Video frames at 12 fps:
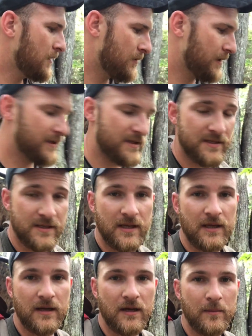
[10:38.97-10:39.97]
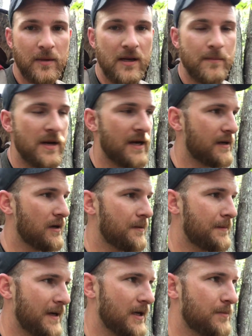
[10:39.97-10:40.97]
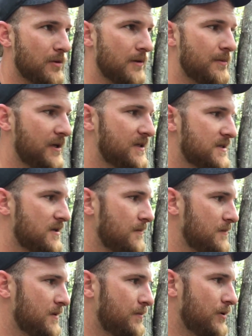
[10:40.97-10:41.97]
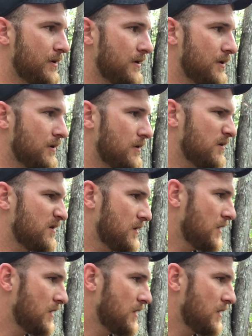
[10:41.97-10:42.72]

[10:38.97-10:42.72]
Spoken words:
we'll get this thing baited back up. I got a pretty big stump to put in here.